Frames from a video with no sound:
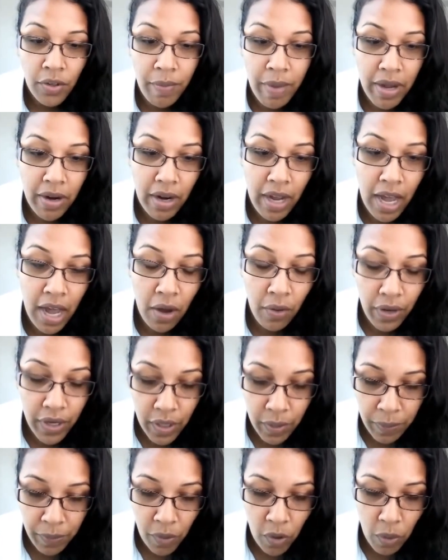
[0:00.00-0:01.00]
No matter how
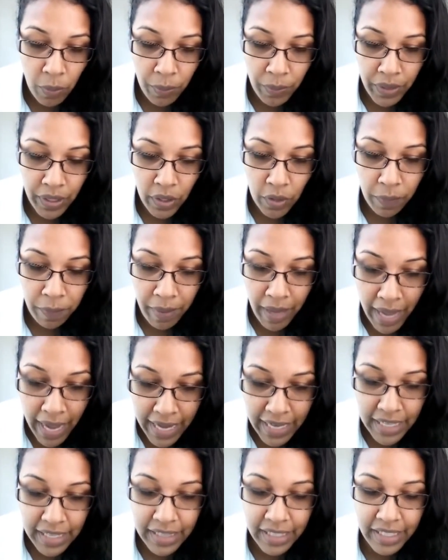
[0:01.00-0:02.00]
inappropriate or
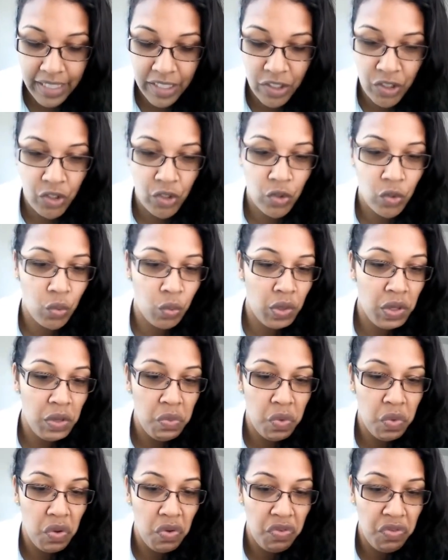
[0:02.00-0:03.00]
petty the issue,
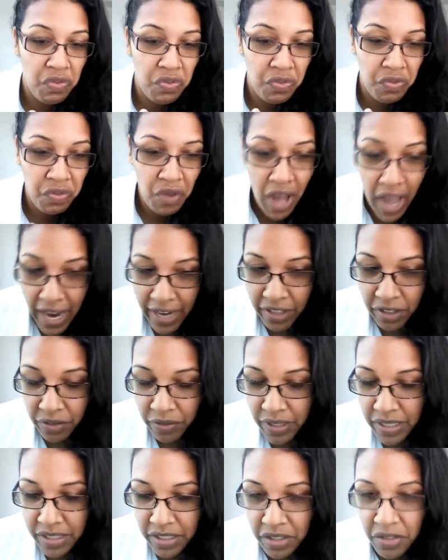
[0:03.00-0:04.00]
we will find
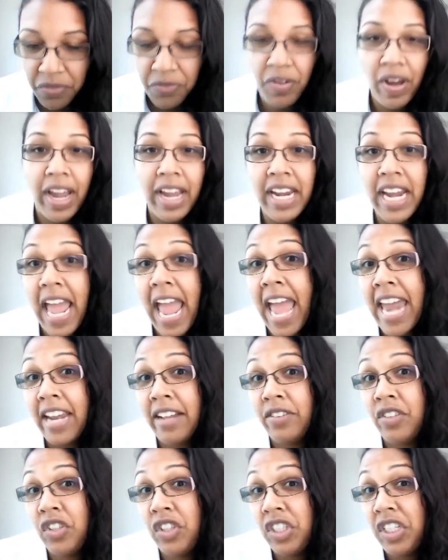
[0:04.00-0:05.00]
a reason to fight.
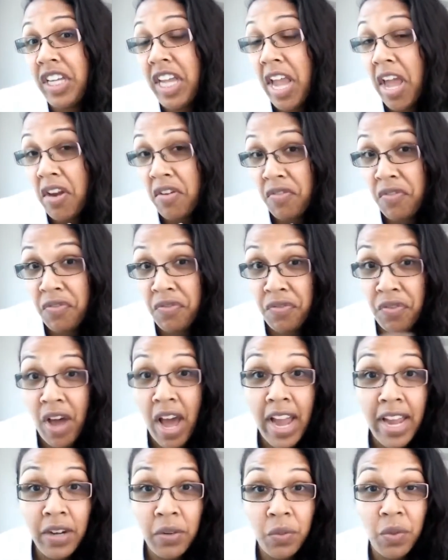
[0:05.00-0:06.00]
And if she can't
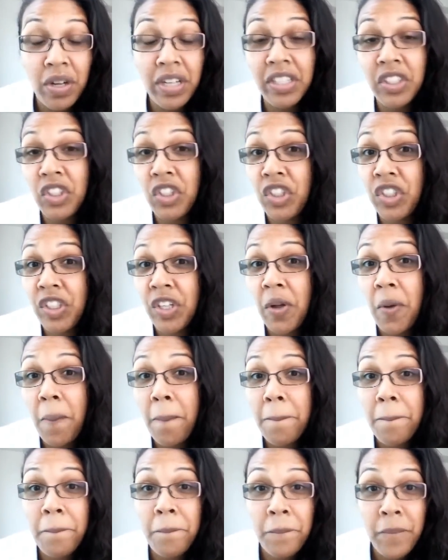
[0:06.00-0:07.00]
find one, she'll
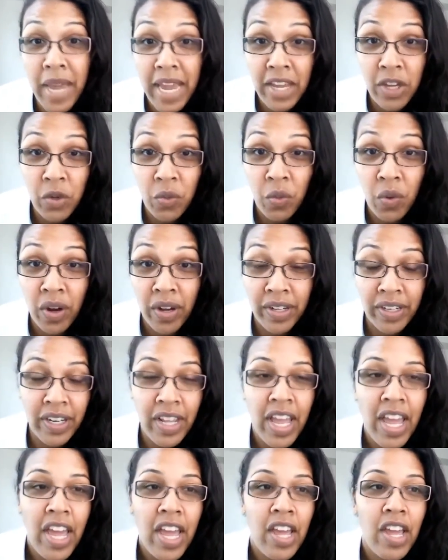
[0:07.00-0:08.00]
make
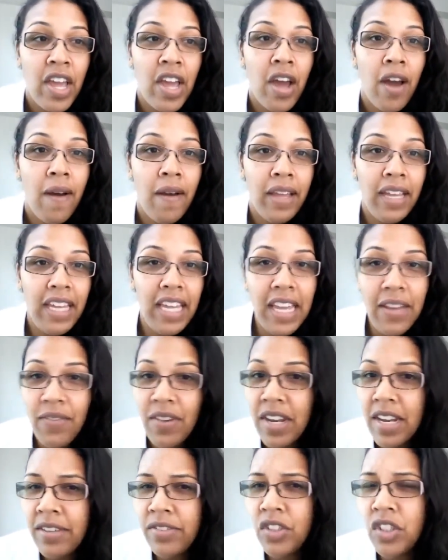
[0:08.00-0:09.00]
one.
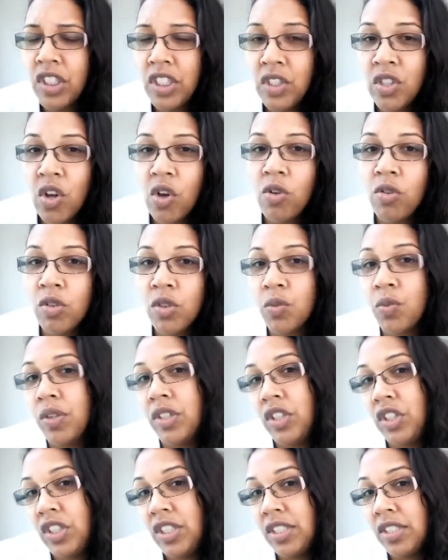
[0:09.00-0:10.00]
Even if she knows
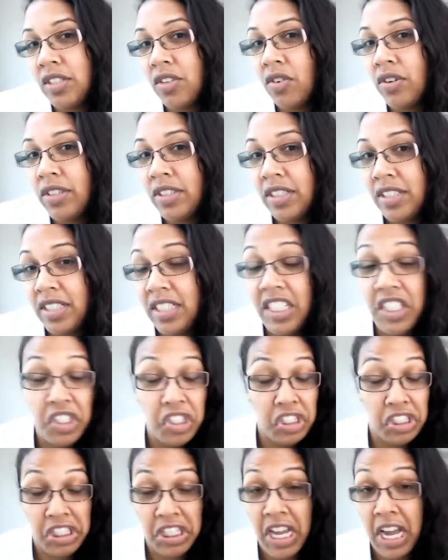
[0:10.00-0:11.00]
what she's going to see
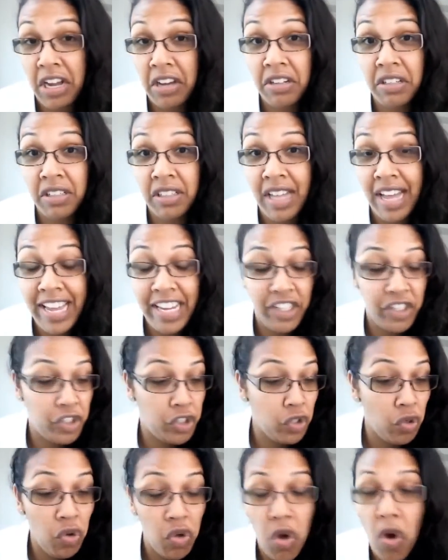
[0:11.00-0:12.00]
she's not going to like,
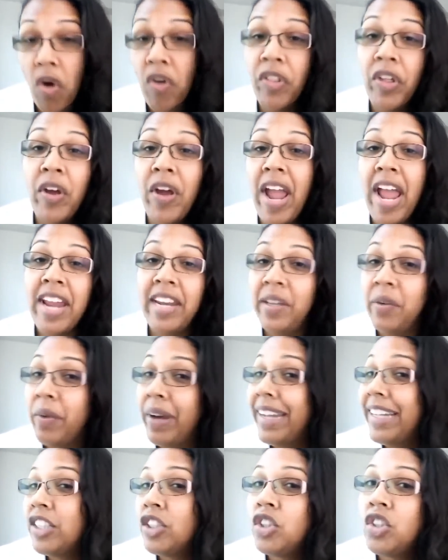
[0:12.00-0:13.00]
she'll go there
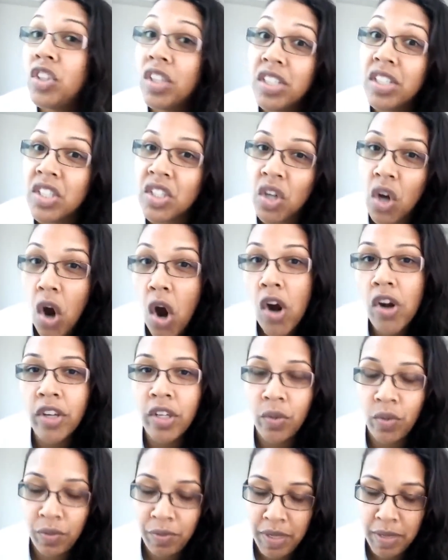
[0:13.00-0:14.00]
anyway just to
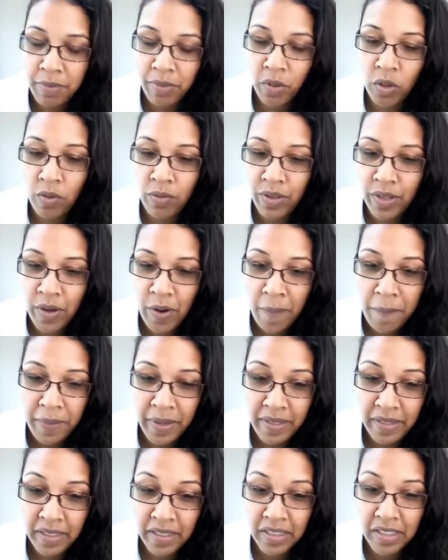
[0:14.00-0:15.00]
argue with people over their
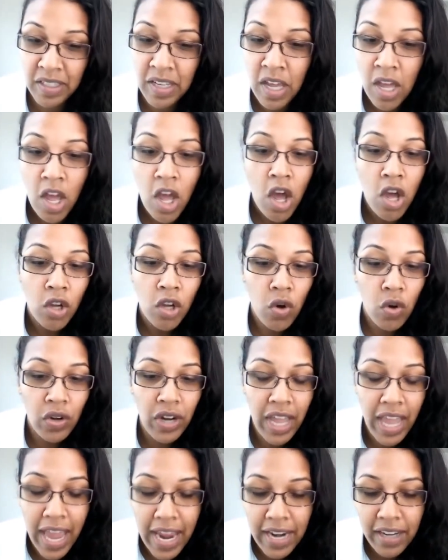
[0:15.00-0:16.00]
opinions.
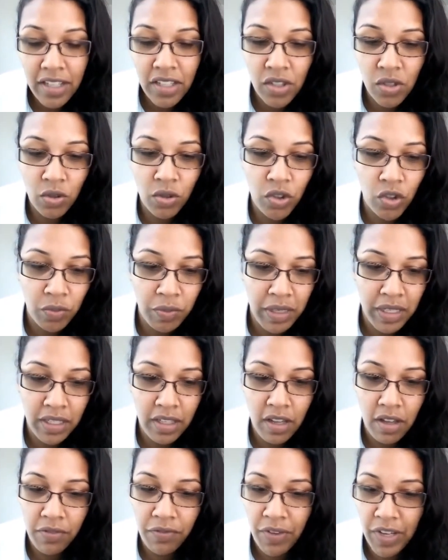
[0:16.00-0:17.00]
Go to any social
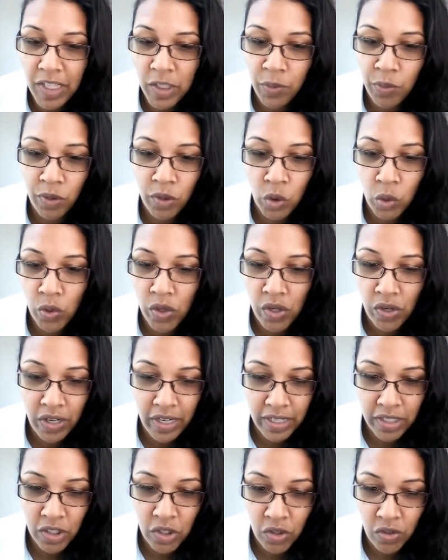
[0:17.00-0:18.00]
media, Facebook,
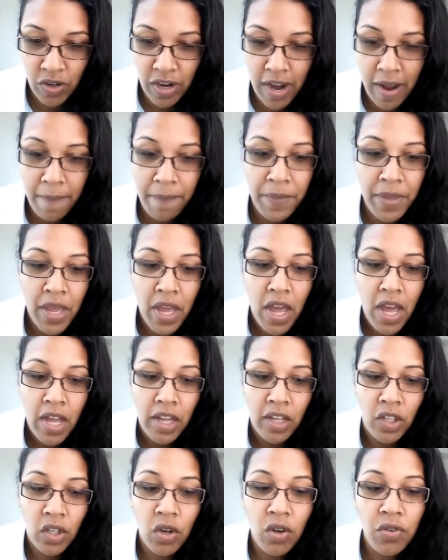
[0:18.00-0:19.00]
Twitter, Instagram.
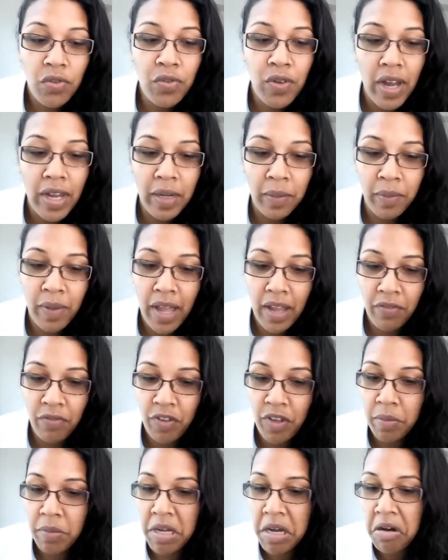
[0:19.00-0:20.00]
You'll find a
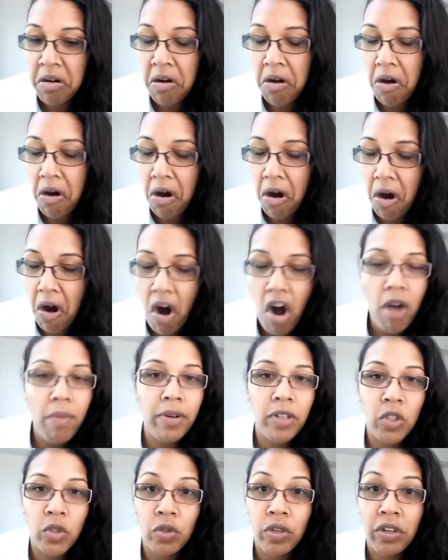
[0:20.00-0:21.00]
Black female
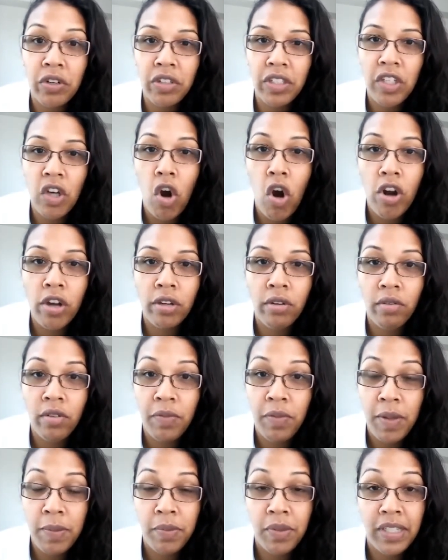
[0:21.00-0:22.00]
arbitrarily arguing
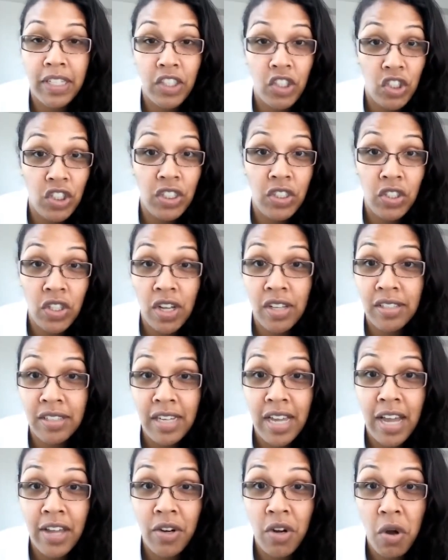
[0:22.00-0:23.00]
with people that she
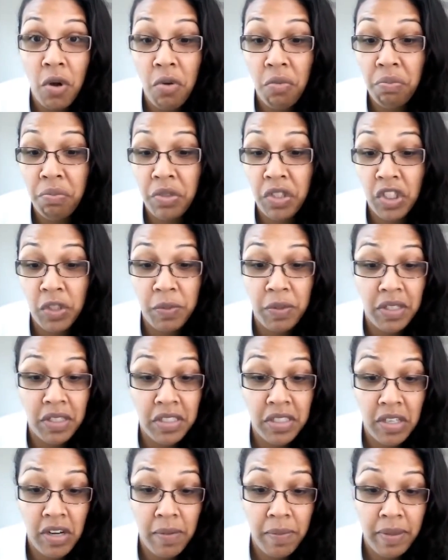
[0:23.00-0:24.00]
does not know just
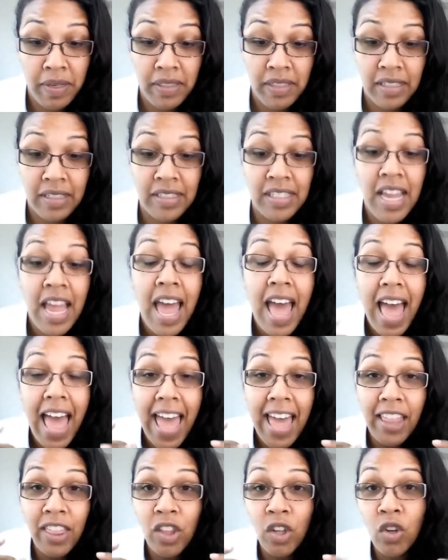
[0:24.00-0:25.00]
because they're opinions.
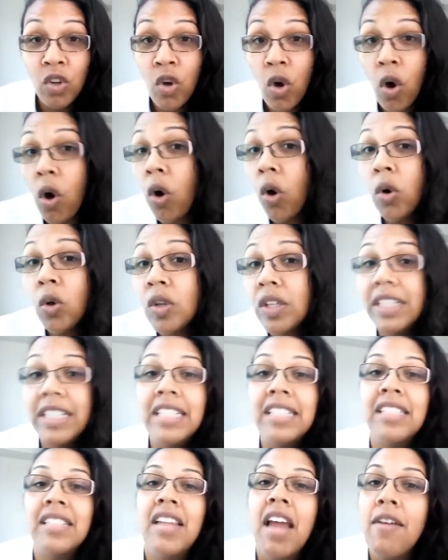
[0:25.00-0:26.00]
And the goal
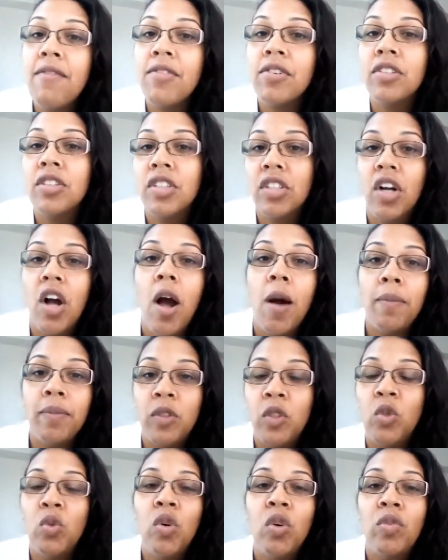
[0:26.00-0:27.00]
is never to
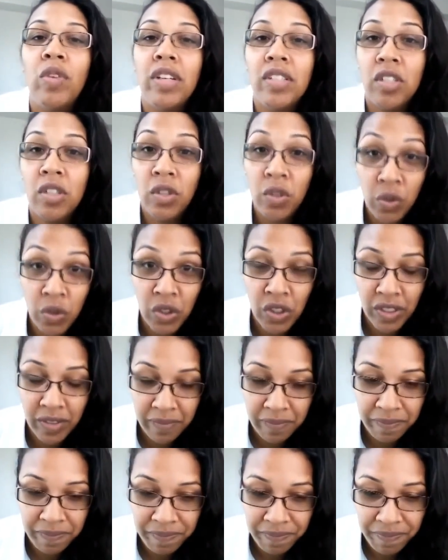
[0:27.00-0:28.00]
come to a
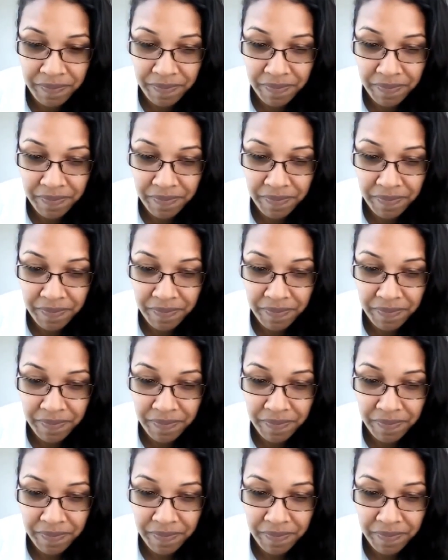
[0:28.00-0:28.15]
resolution.